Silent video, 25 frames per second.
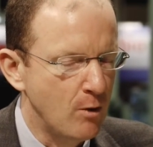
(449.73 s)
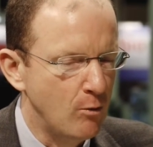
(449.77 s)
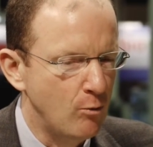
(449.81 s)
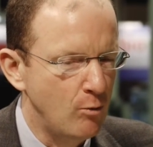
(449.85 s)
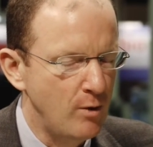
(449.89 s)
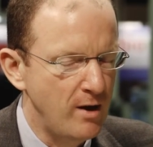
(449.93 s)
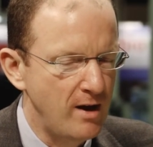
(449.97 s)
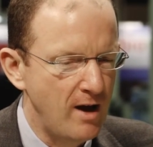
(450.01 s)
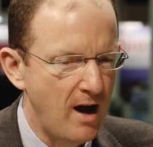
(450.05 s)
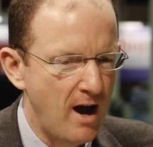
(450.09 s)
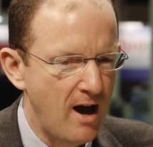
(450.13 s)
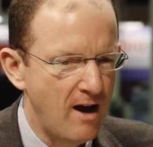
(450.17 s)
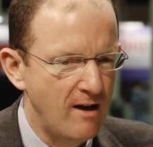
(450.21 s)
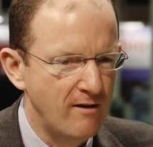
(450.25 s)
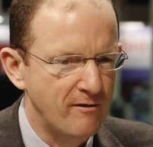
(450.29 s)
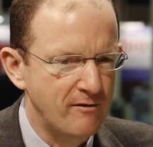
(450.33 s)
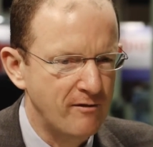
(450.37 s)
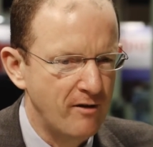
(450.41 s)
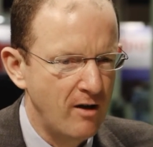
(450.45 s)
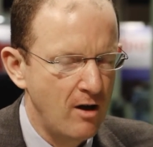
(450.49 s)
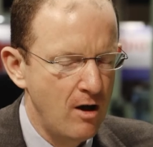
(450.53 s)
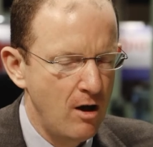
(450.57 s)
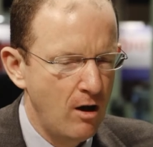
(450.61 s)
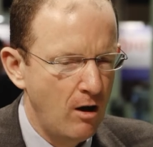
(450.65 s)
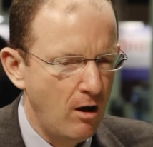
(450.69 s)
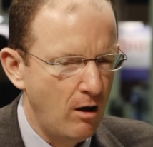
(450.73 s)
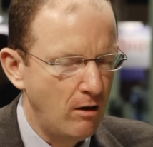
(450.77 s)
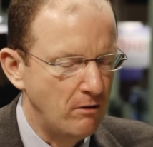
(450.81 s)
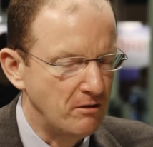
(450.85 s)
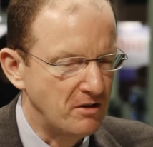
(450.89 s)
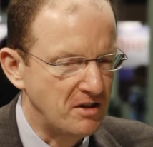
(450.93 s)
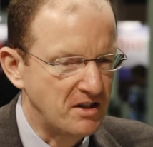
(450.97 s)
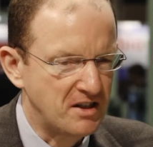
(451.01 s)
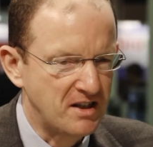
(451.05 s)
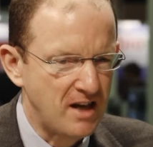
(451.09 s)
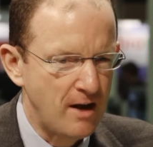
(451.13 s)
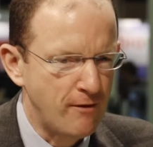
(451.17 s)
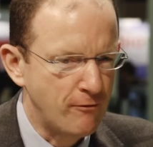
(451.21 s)
We have
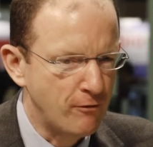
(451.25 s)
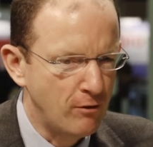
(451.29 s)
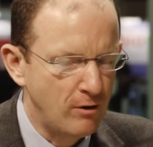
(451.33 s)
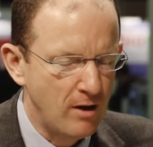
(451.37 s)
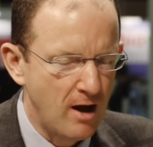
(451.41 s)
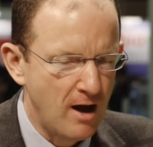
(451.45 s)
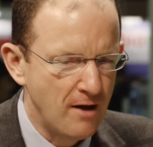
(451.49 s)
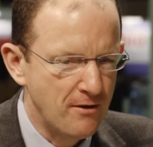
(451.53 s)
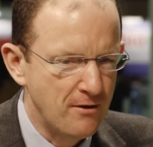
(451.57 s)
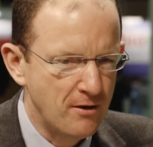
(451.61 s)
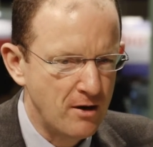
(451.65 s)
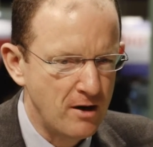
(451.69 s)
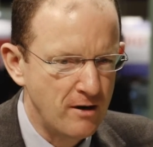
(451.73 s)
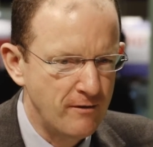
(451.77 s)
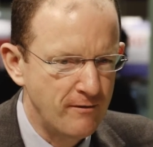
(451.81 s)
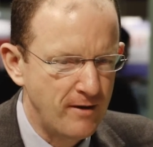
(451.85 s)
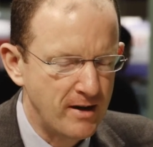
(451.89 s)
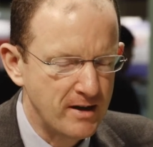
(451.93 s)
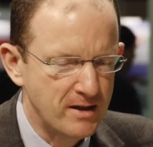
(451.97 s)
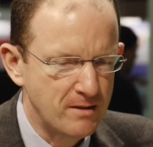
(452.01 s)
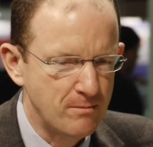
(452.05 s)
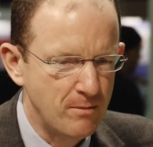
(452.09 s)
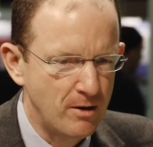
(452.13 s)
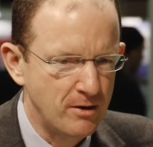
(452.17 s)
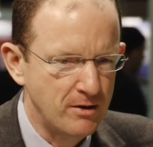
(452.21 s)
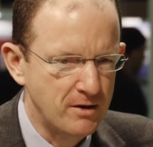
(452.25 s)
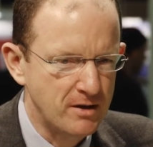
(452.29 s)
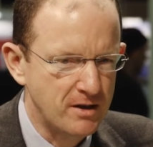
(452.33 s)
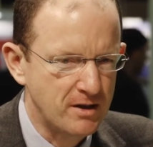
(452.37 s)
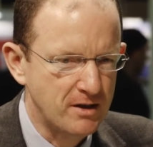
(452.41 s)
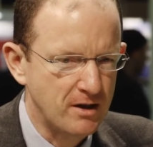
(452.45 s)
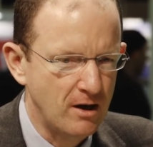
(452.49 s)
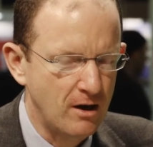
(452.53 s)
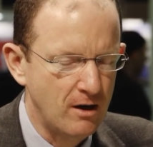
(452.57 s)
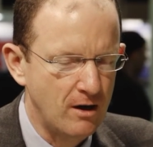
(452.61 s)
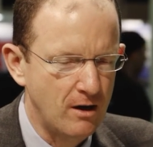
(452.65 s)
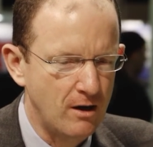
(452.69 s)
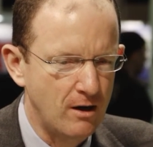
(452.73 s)
several other
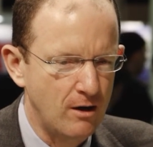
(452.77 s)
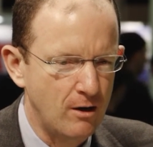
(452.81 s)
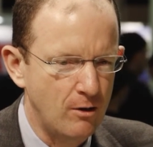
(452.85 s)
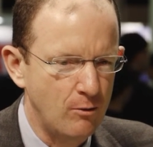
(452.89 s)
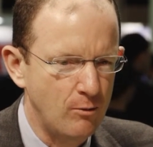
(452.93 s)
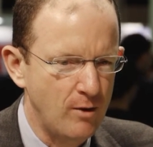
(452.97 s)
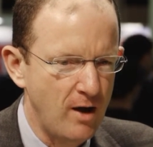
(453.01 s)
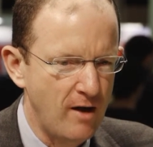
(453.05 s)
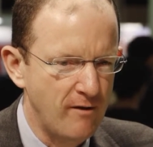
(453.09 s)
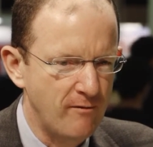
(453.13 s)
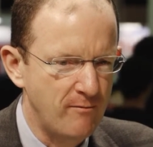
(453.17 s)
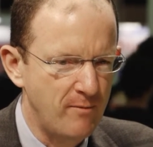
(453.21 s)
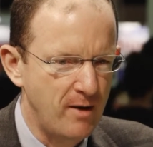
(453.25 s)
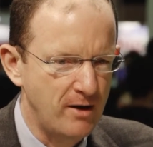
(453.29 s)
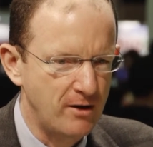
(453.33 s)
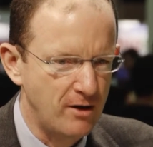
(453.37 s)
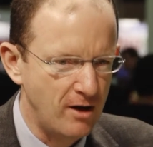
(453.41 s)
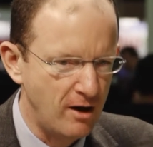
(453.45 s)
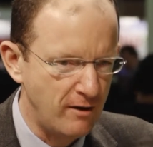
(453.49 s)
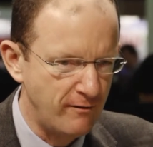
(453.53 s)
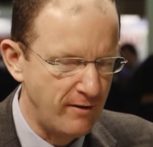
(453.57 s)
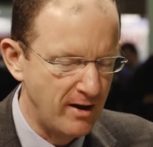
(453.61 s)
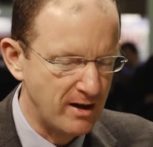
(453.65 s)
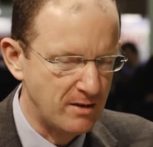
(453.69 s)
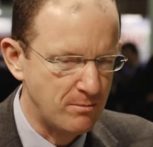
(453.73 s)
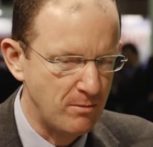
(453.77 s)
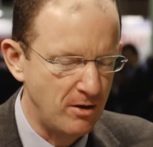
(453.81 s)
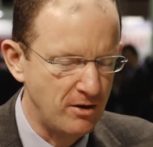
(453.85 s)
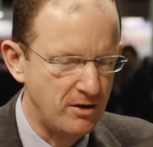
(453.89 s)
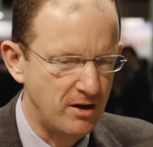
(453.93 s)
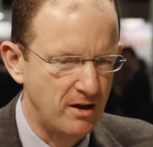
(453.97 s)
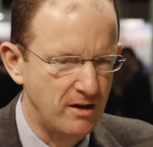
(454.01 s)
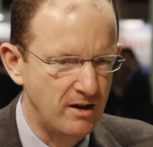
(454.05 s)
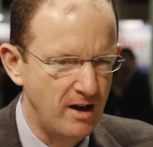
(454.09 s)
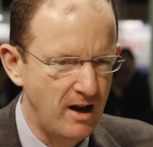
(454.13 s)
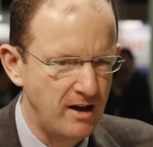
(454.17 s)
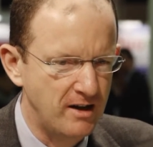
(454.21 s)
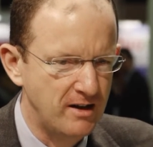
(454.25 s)
investments. We have made an investment
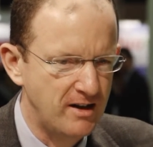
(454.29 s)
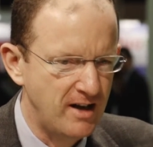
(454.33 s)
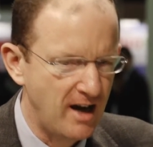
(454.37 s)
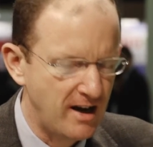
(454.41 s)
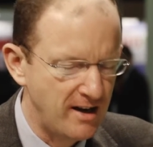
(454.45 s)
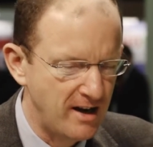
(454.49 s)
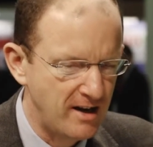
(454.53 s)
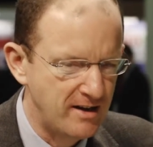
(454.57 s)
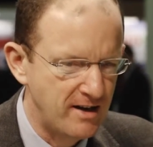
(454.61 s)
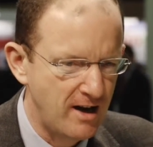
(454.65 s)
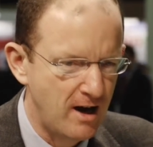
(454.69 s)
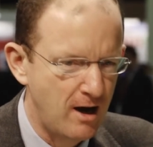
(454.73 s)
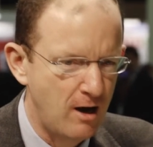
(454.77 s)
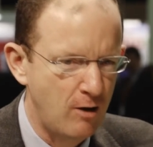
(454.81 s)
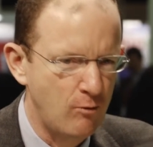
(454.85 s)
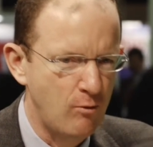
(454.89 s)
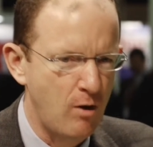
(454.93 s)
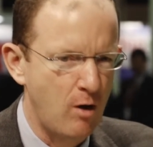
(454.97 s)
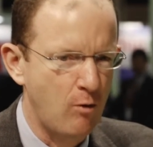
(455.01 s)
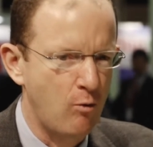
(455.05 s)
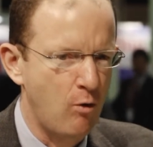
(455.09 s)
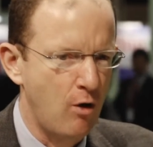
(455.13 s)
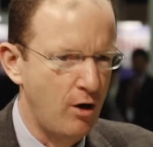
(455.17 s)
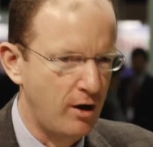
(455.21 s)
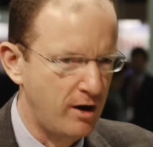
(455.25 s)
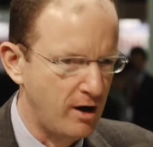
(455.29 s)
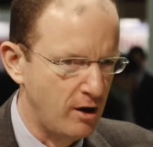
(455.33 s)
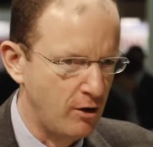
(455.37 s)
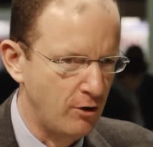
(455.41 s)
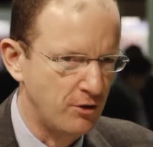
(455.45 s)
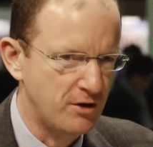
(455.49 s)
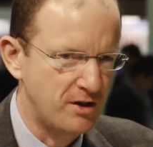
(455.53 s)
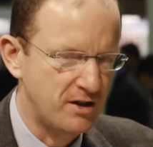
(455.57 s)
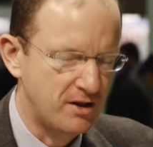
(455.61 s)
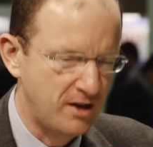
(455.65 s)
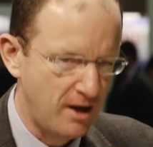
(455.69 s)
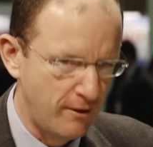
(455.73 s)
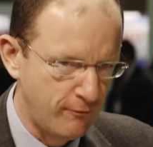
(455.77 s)
in Canada. We're working
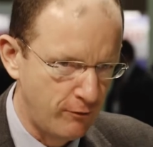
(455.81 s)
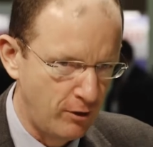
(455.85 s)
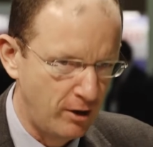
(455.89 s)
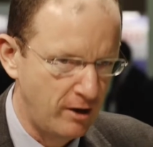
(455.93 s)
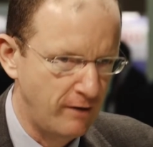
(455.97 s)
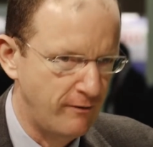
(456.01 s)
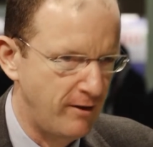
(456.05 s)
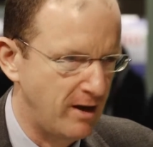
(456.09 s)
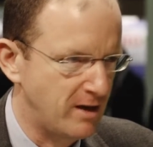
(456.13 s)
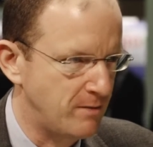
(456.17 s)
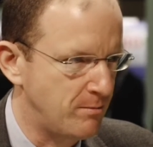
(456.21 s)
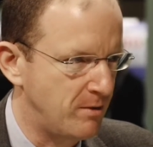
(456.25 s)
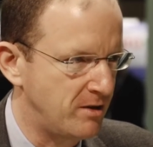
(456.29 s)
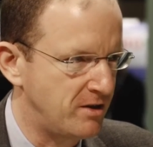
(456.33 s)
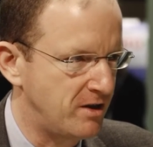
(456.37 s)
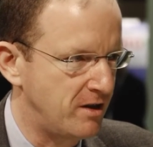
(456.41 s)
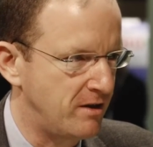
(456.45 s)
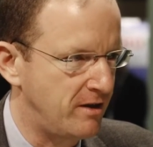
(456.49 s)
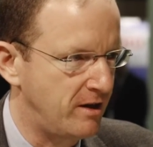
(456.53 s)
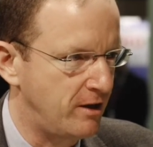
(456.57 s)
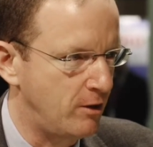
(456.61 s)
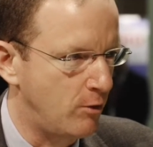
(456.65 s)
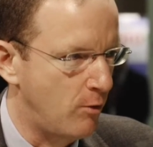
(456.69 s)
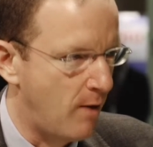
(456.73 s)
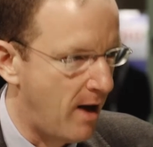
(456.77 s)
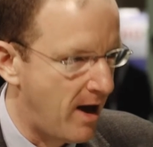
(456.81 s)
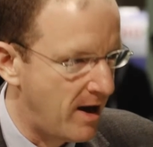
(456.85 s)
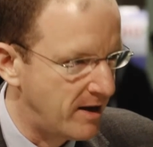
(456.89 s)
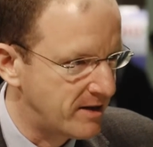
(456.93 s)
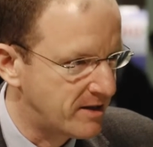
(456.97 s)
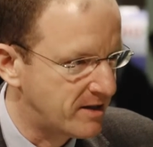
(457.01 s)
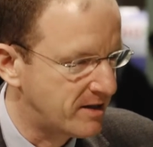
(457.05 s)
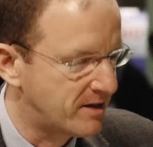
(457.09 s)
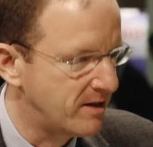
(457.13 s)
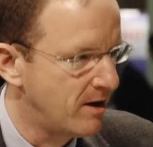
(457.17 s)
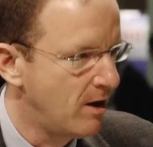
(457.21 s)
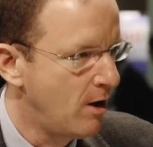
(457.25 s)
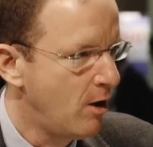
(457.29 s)
on several investments in the
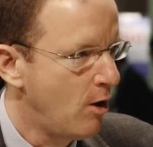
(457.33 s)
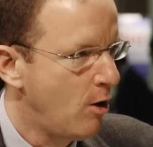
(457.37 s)
US.